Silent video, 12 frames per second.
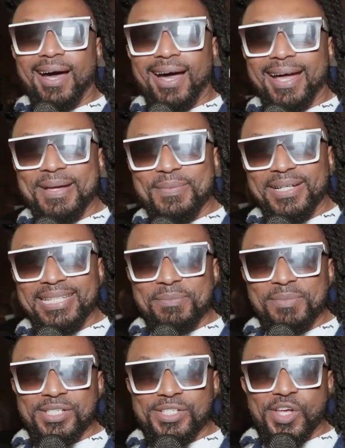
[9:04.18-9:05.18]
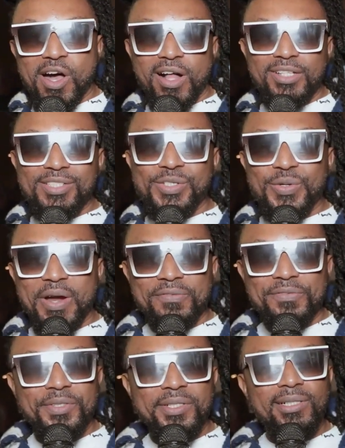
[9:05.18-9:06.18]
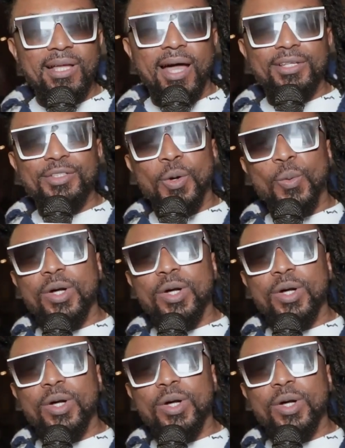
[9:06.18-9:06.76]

Hi, my name is Charles Granville, and you're